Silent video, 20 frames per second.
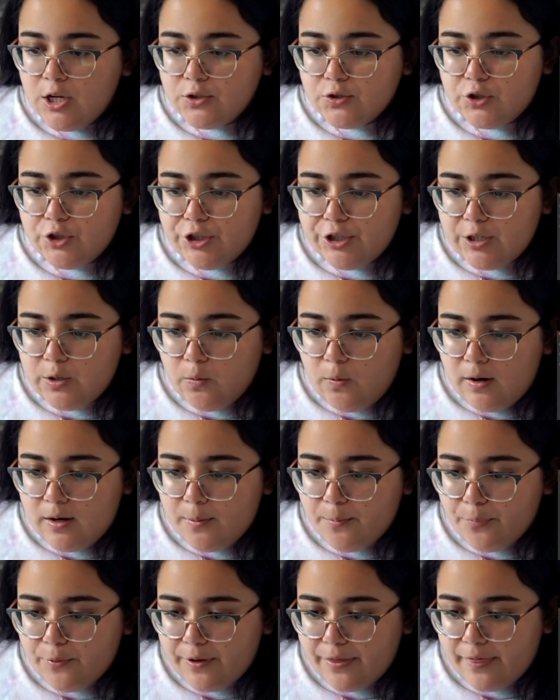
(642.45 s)
So you're gonna
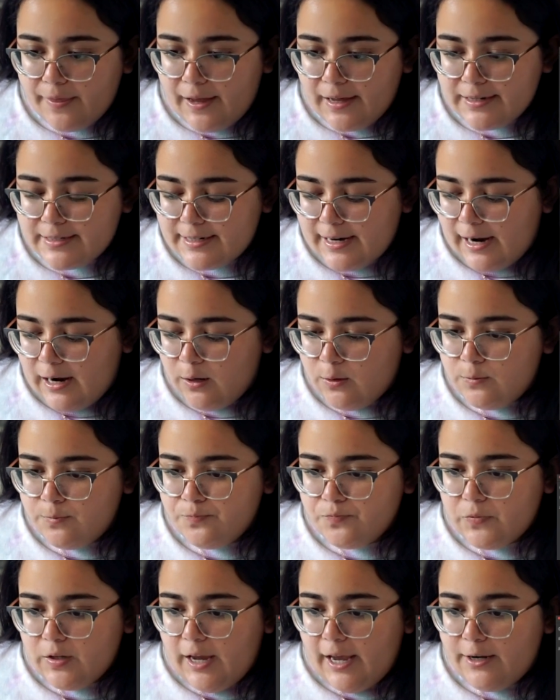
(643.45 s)
wanna bring that down,